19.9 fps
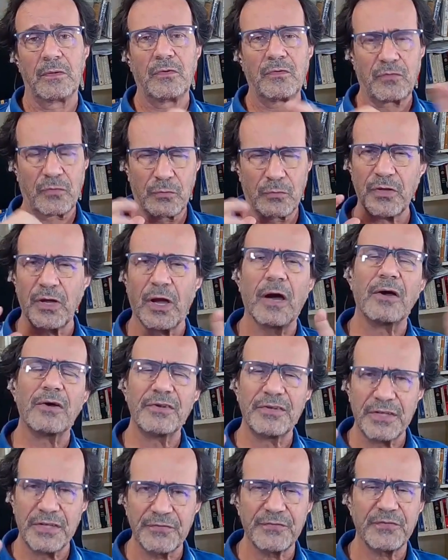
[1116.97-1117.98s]
So there are
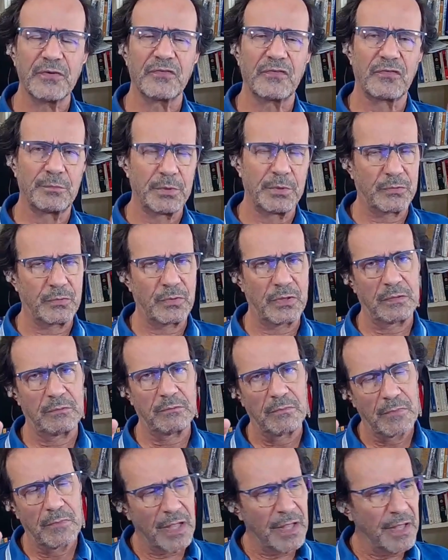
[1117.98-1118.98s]
differences
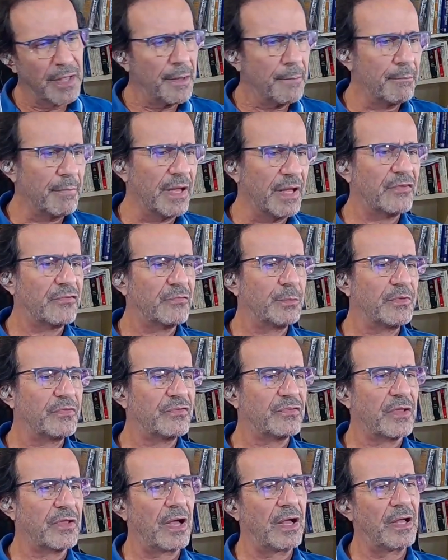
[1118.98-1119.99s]
between management
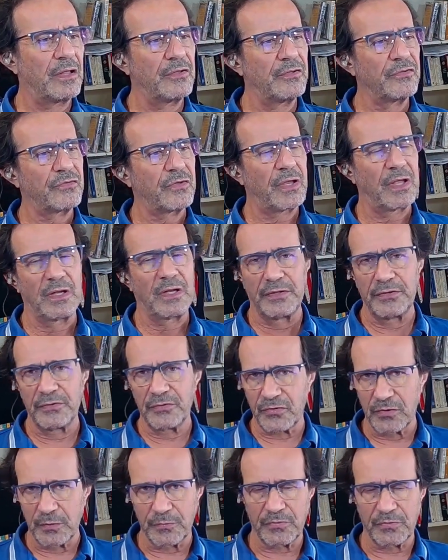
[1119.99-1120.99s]
styles and
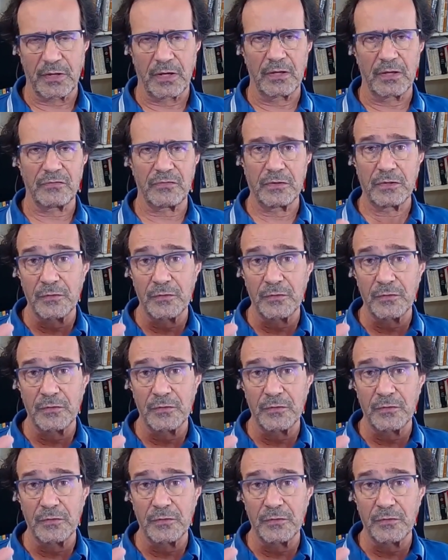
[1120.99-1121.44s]
leadership styles.